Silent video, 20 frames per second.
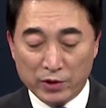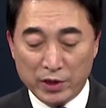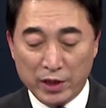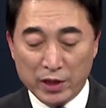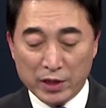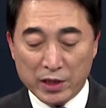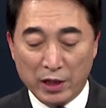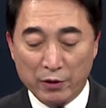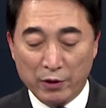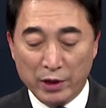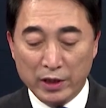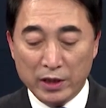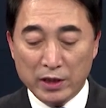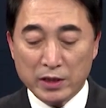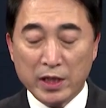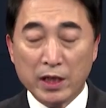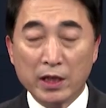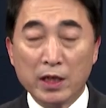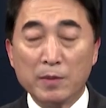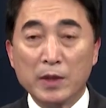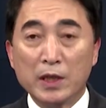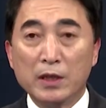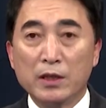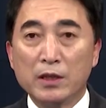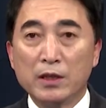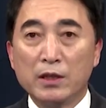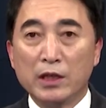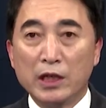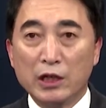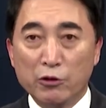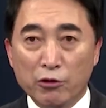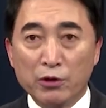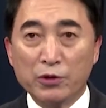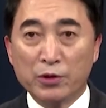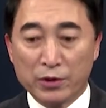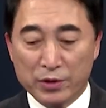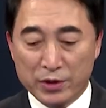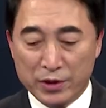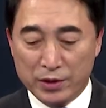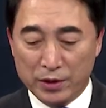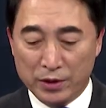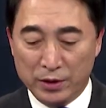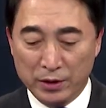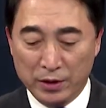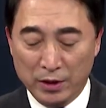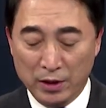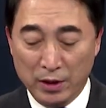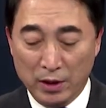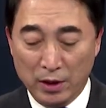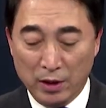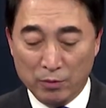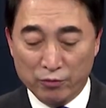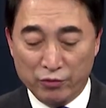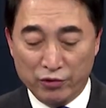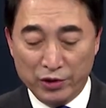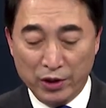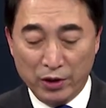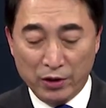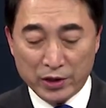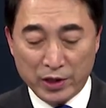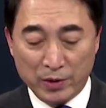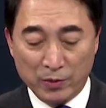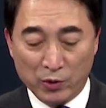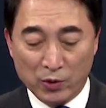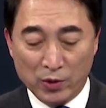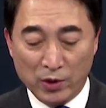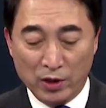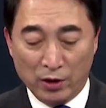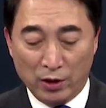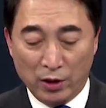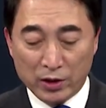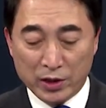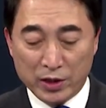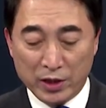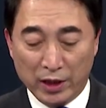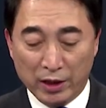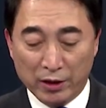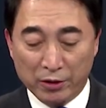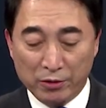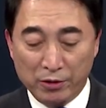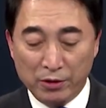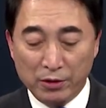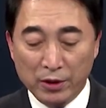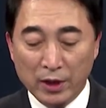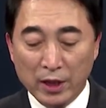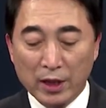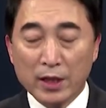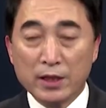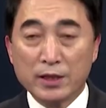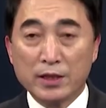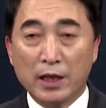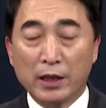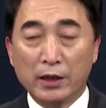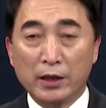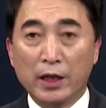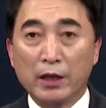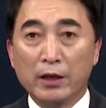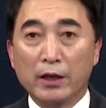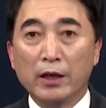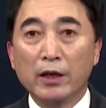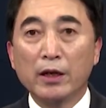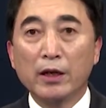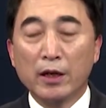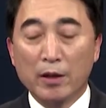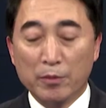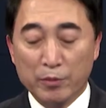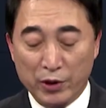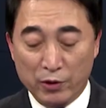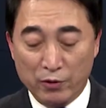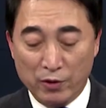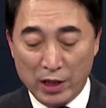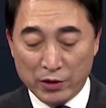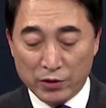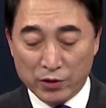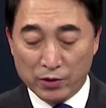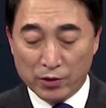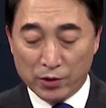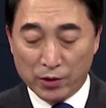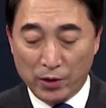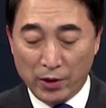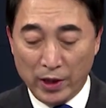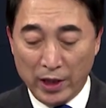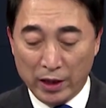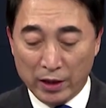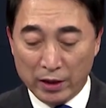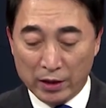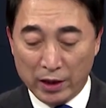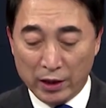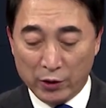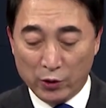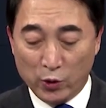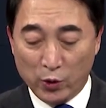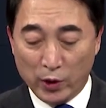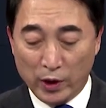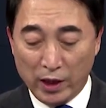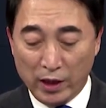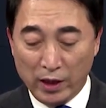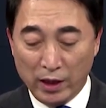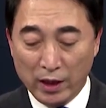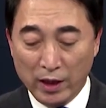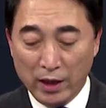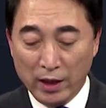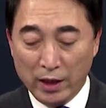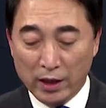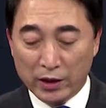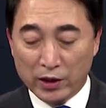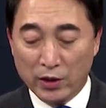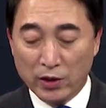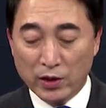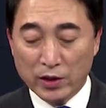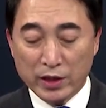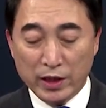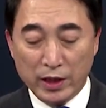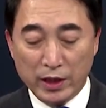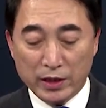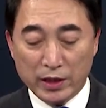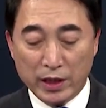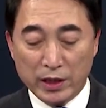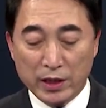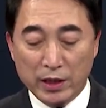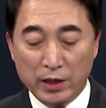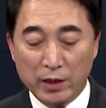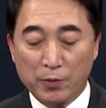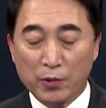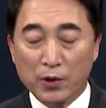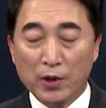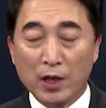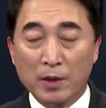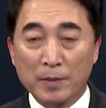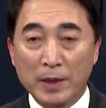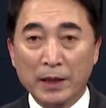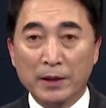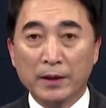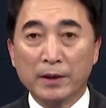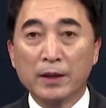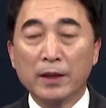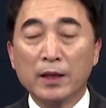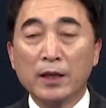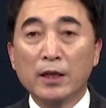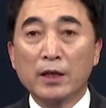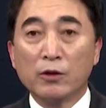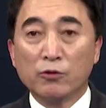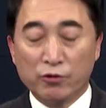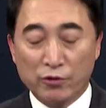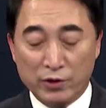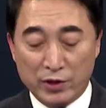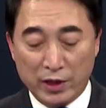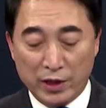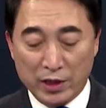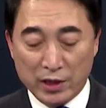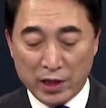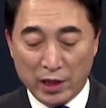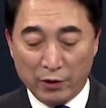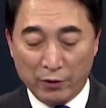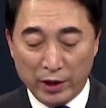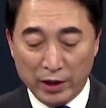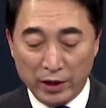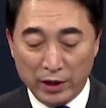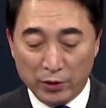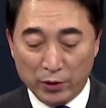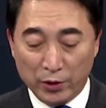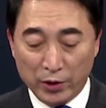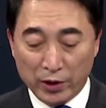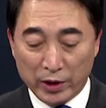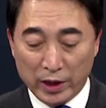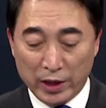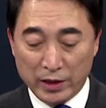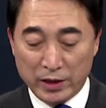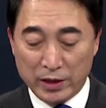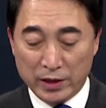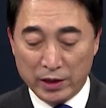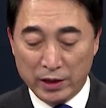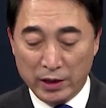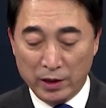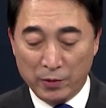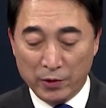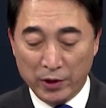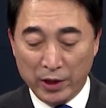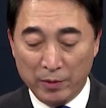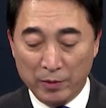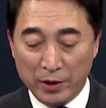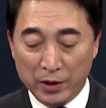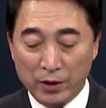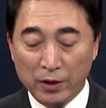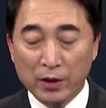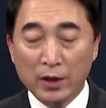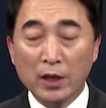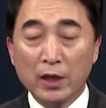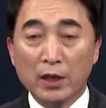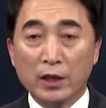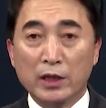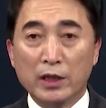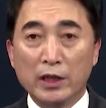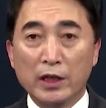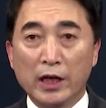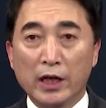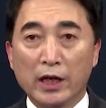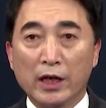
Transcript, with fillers: Officials and media says Russian forces fired missiles at several cities in Ukraine and landed troops on its coast after President Vladimir Putin authorized what he called a special military operation in the east.